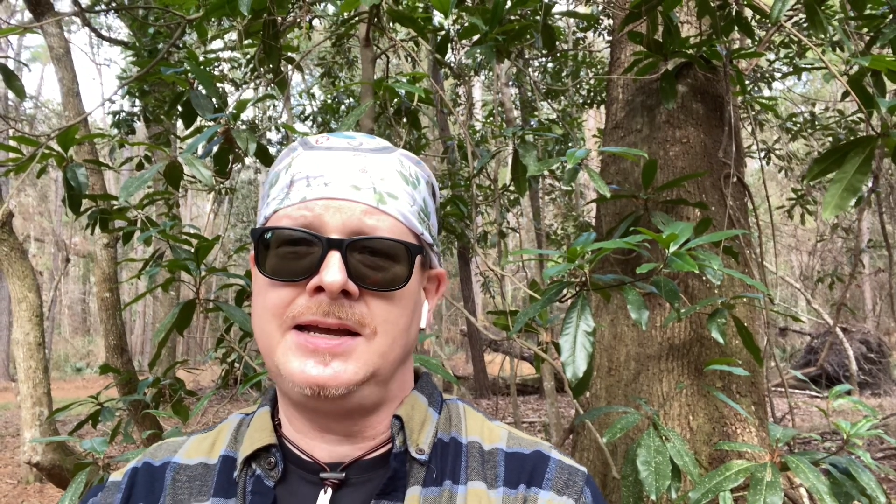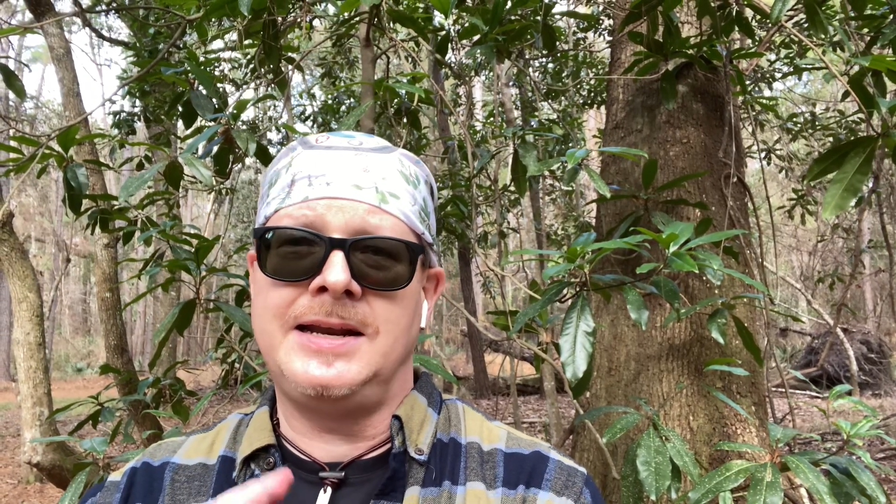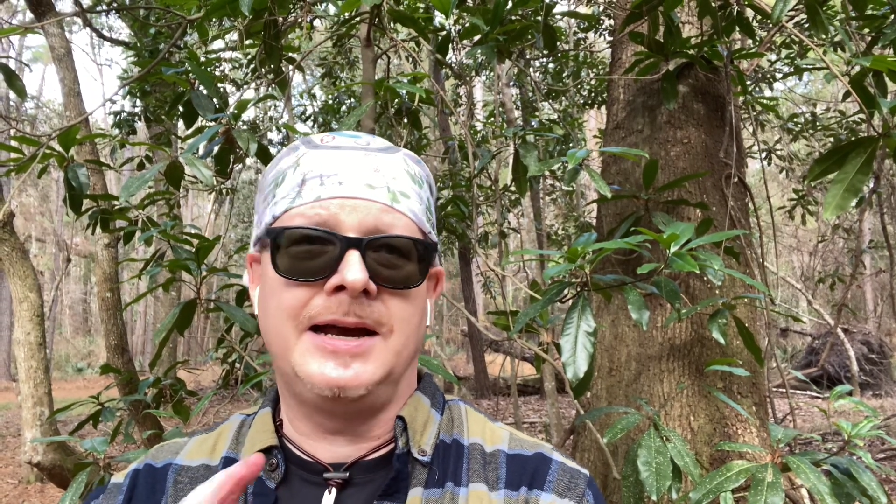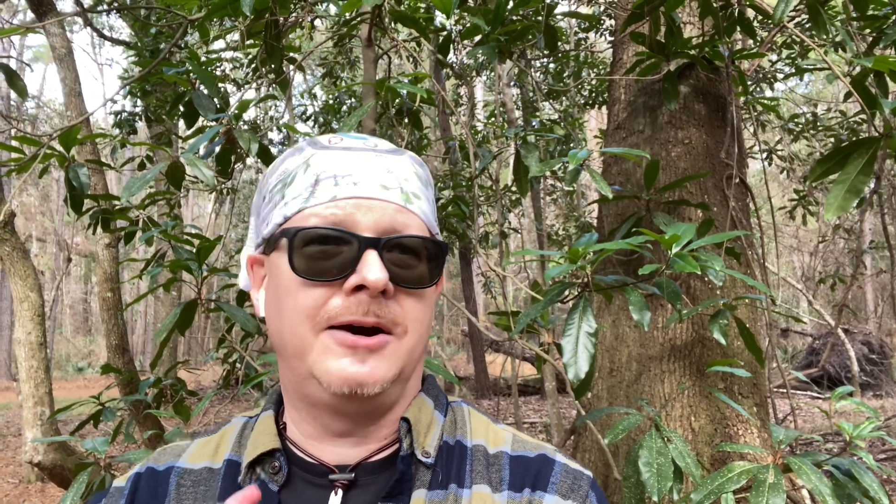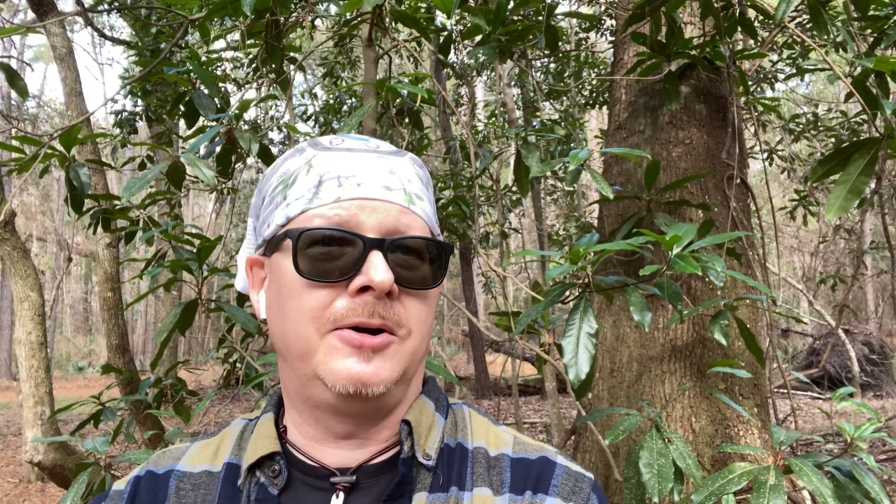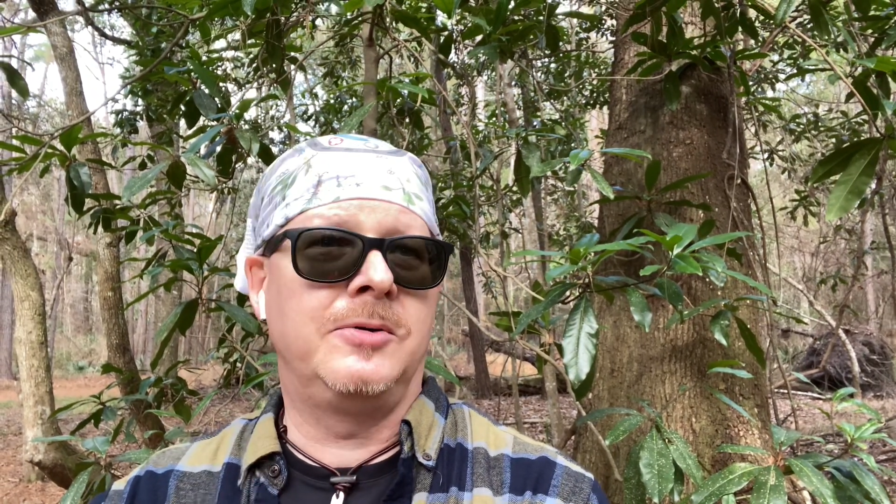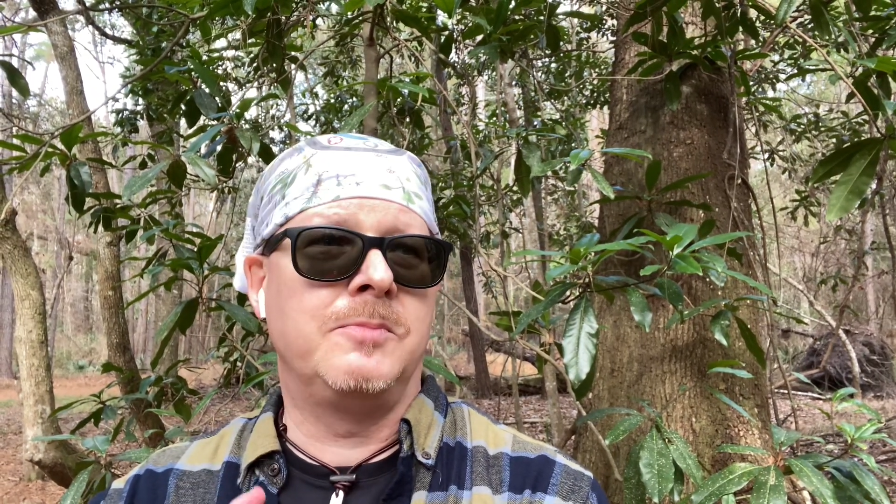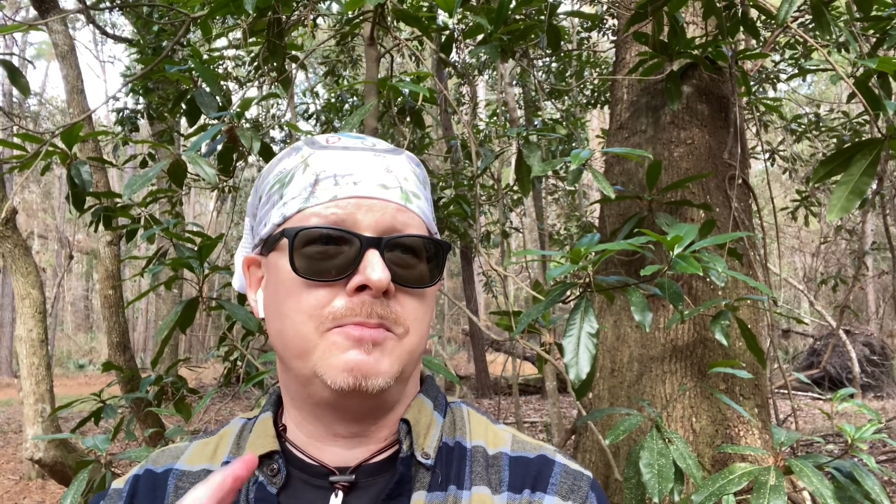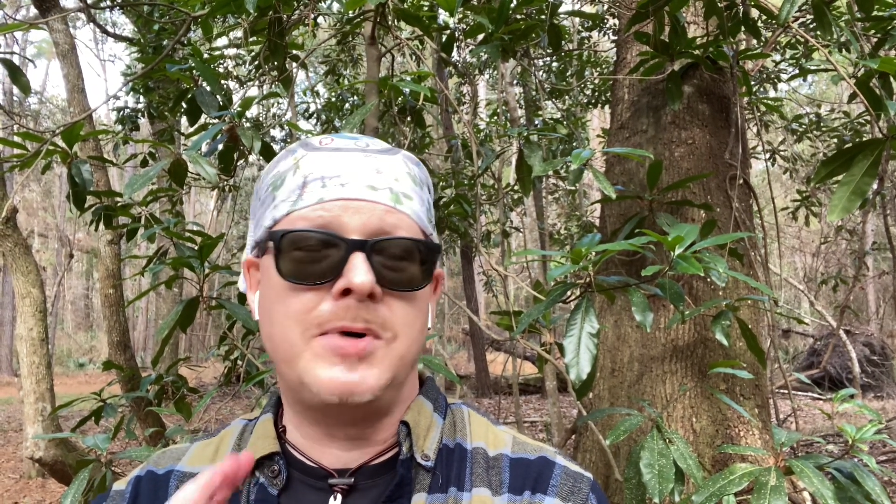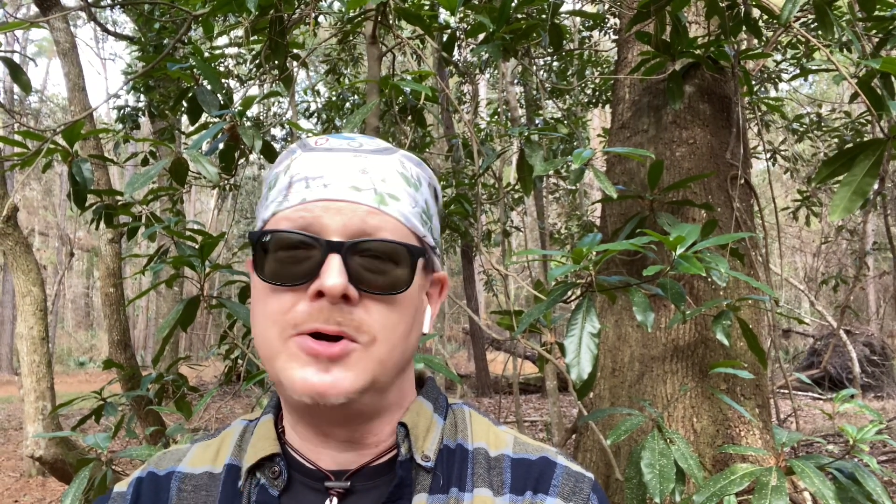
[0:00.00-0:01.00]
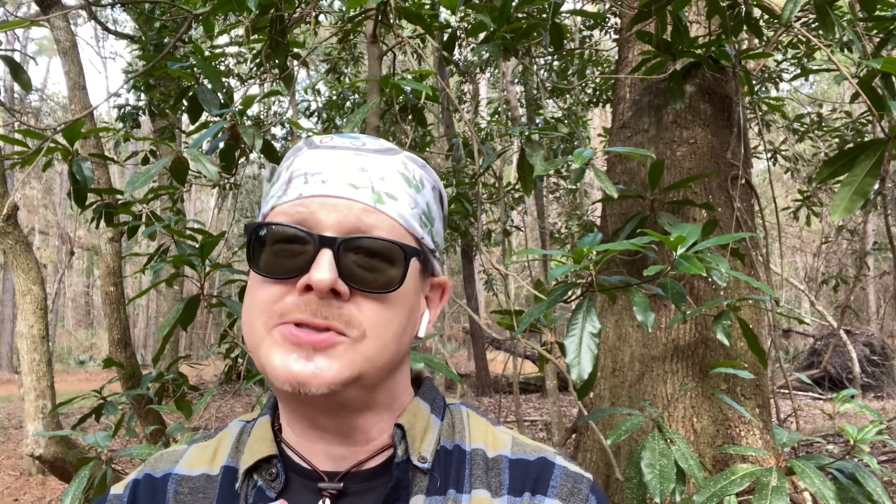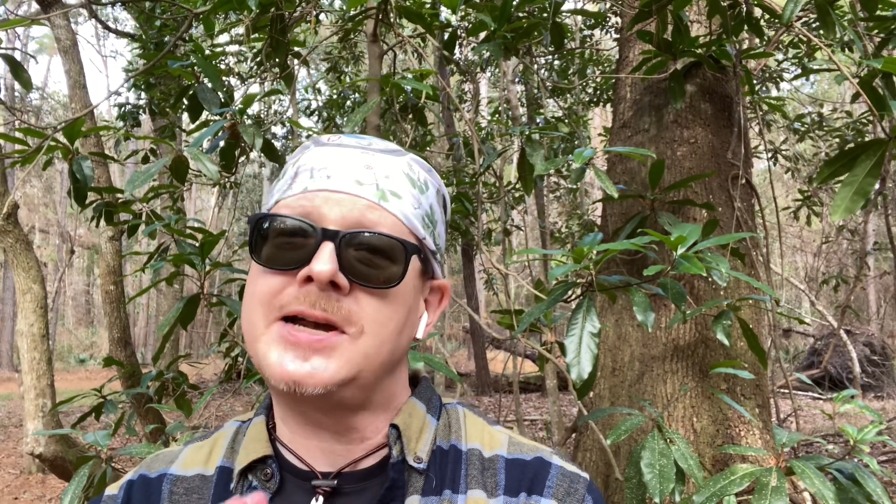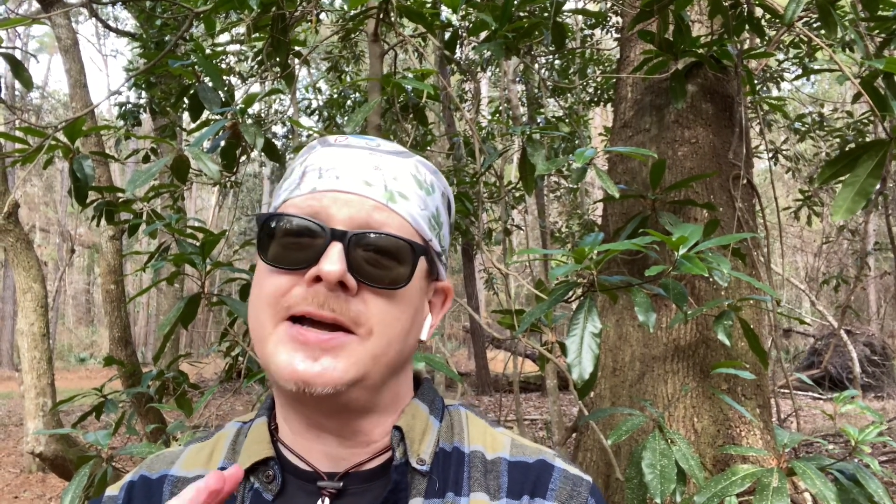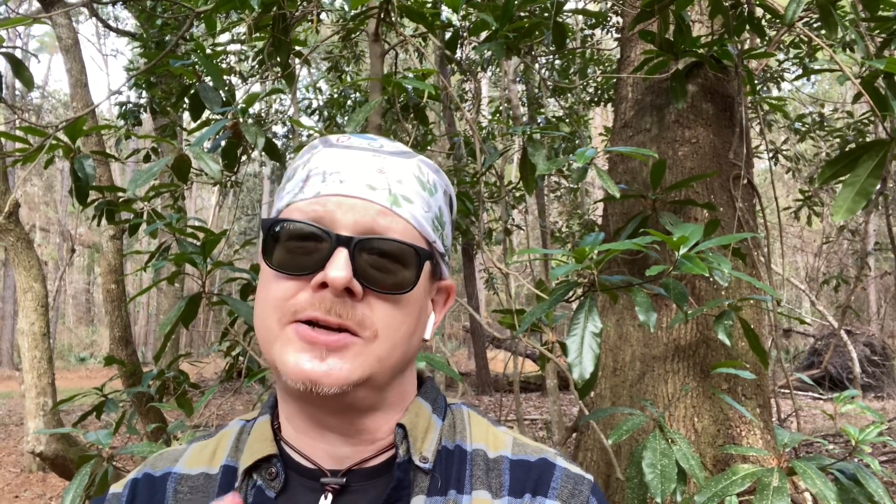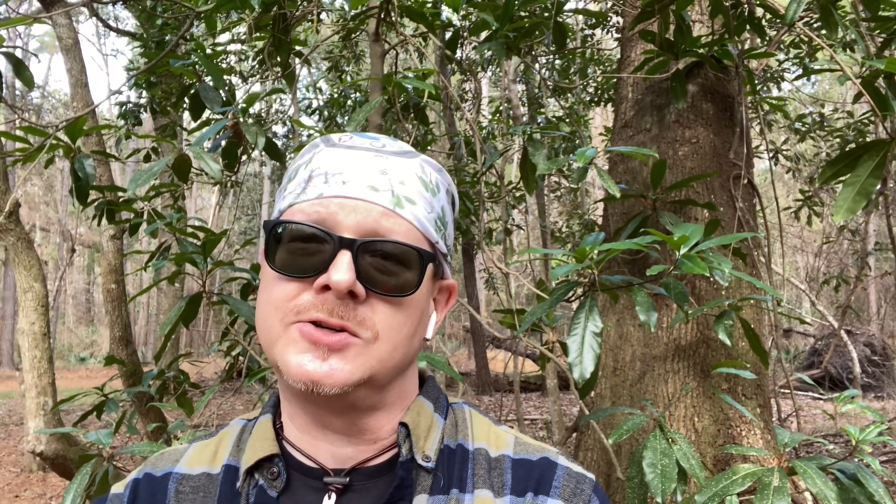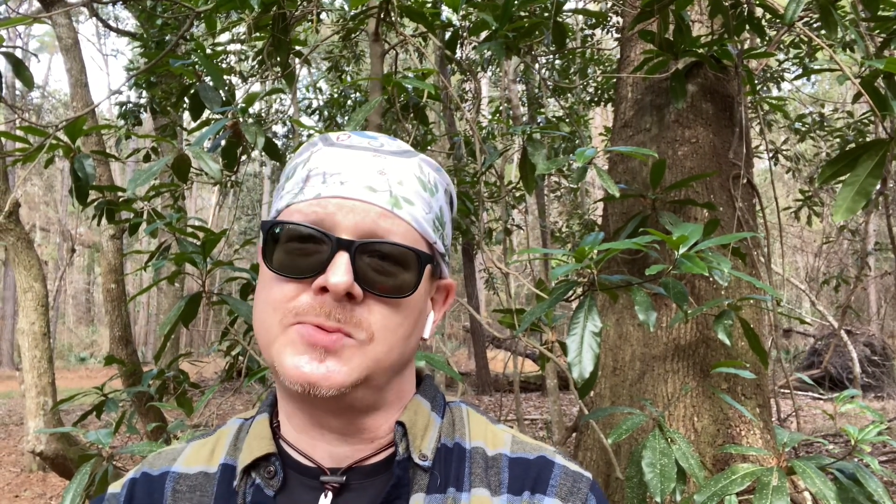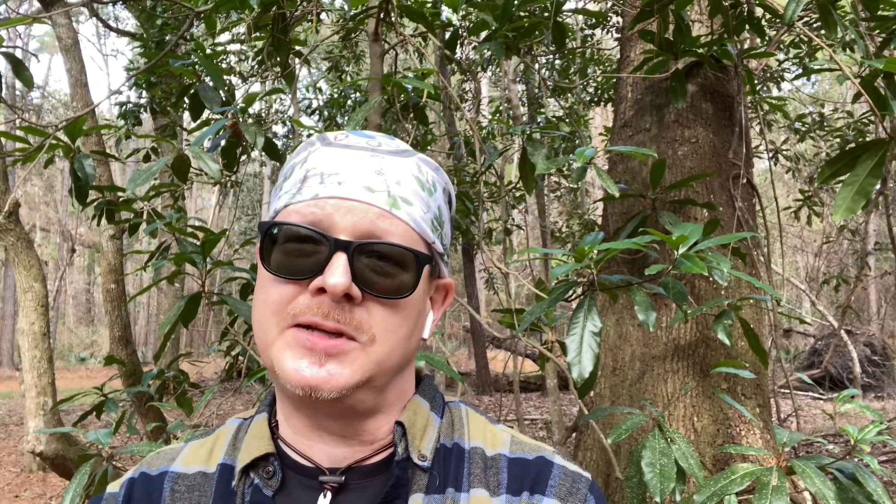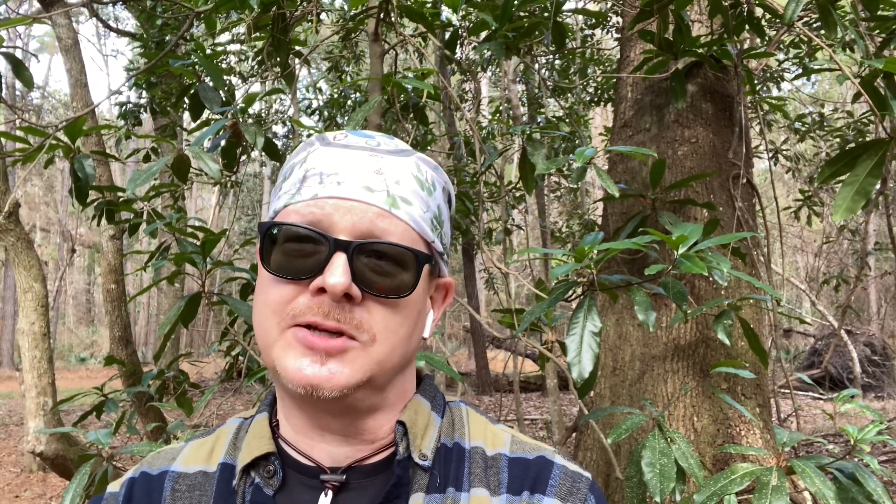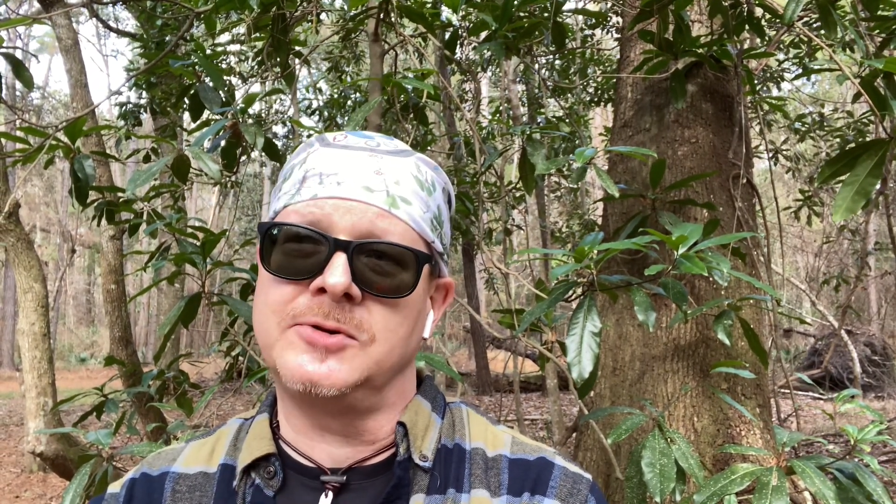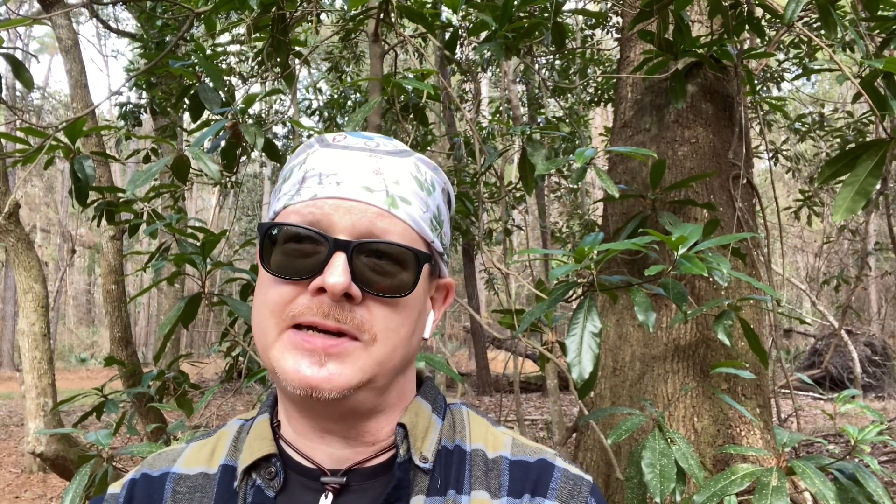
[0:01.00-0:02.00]
Now, most hikers
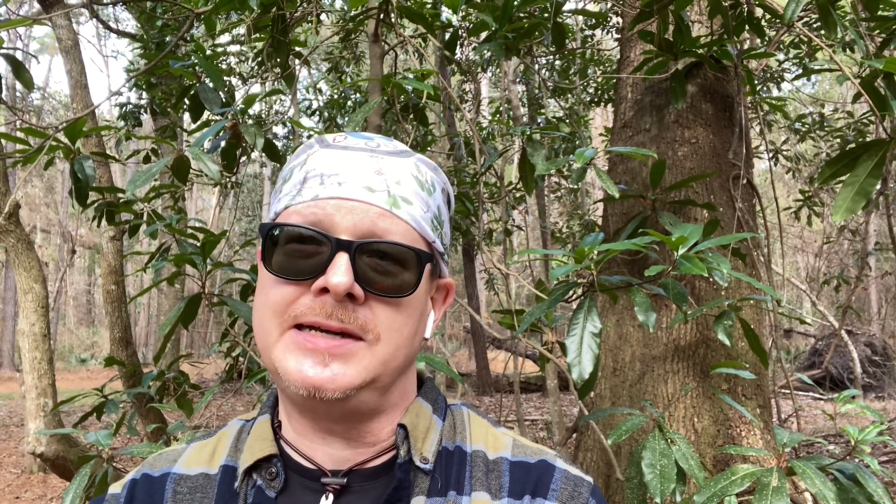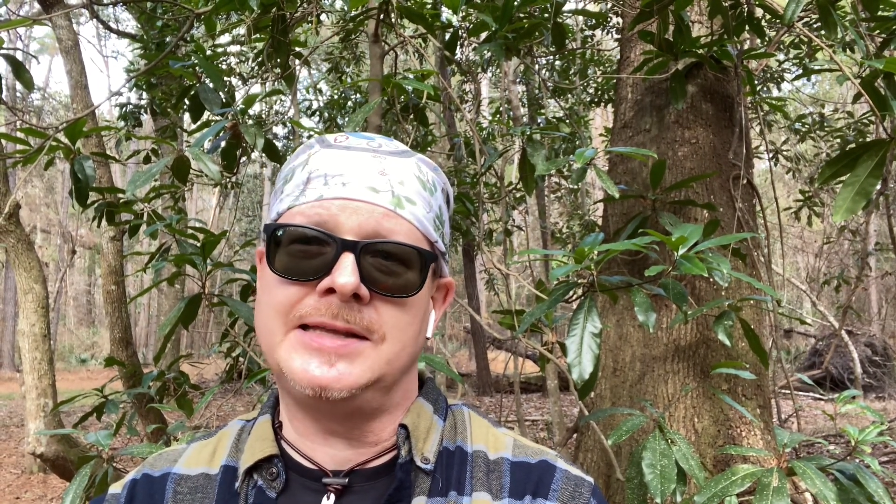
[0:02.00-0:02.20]
will agree